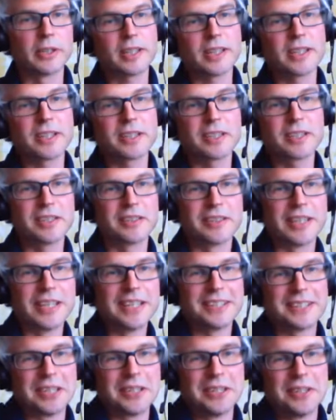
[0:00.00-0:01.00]
but it's actually in
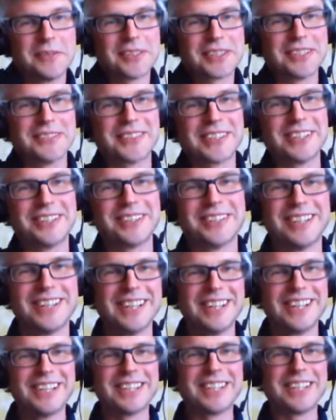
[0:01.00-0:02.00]
their terms and
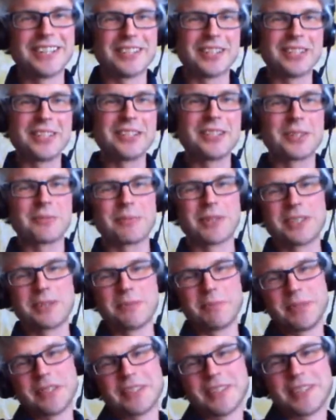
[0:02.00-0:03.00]
they're using
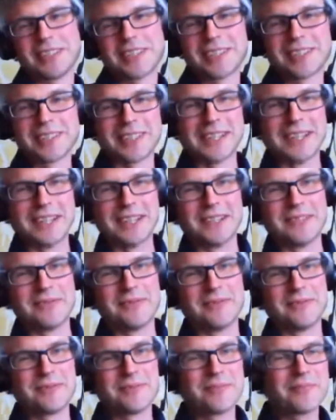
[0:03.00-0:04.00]
basically business.
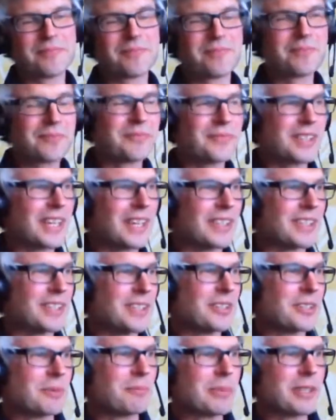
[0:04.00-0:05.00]
They're
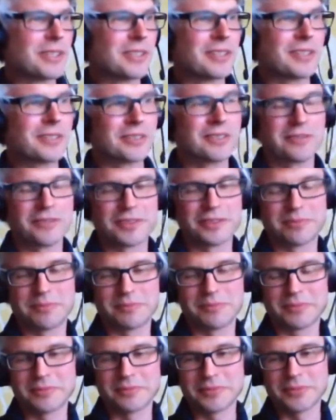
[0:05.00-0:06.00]
using business kind of
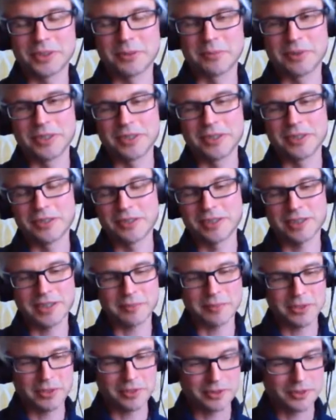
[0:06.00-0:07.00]
computers,
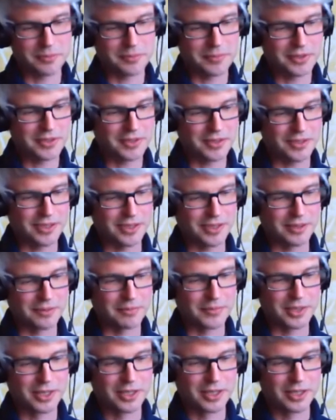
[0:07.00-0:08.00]

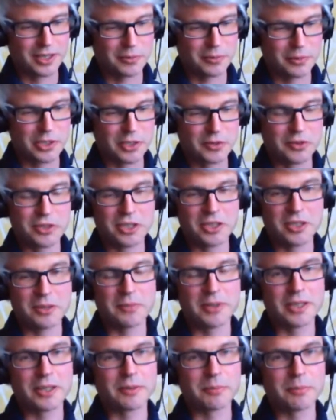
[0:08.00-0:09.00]
laptops. We use
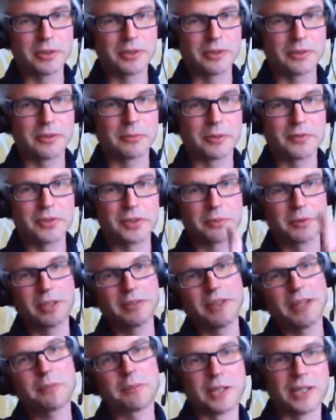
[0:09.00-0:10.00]
Gmail, but obviously we have
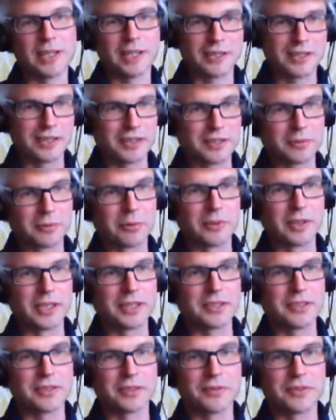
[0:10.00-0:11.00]
admin access to all
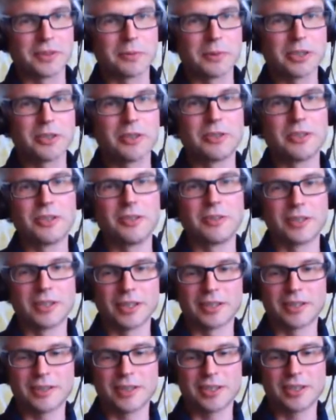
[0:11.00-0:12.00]
that stuff, so we could use it.
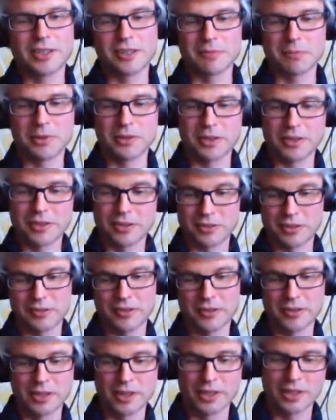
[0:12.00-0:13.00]
And they're actually, when they sign
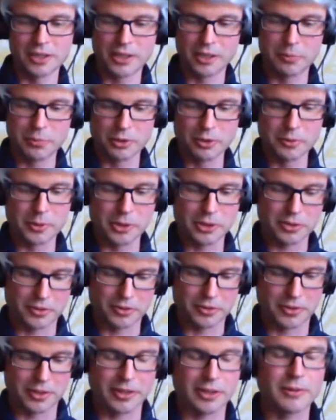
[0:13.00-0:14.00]
the employment
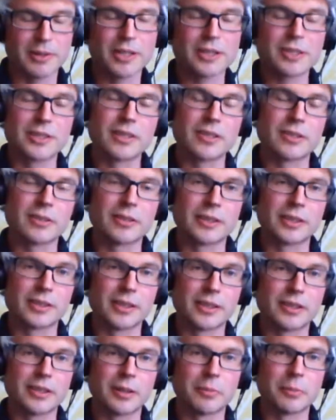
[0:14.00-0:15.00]
contract, they're actually signing
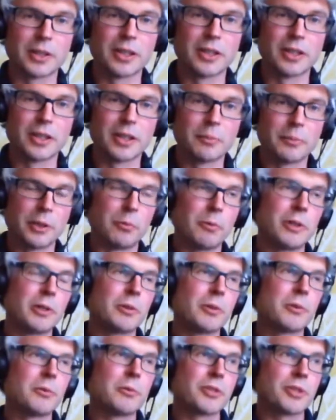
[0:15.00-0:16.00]
that up. But
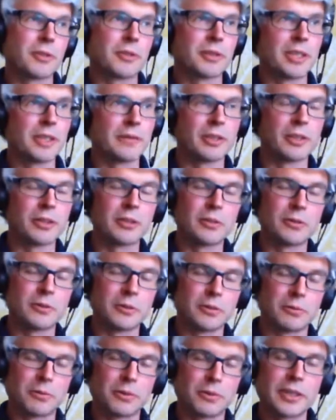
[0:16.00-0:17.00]
we're also giving
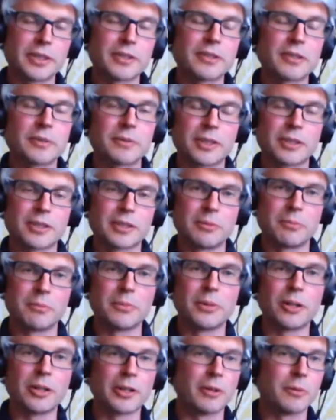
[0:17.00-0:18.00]
Google the right to actually
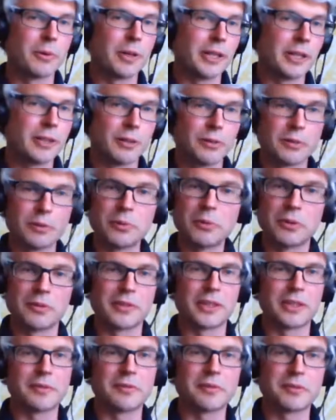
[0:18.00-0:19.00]
mine away on all of
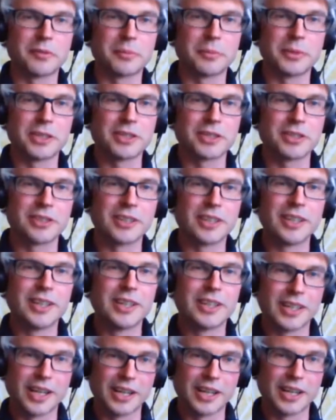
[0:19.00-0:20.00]
that information
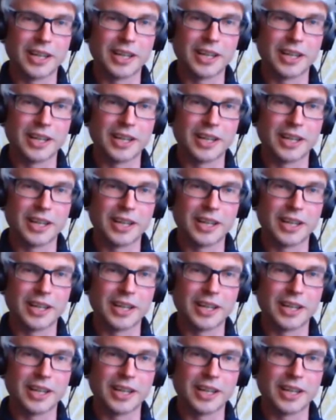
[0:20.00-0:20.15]
and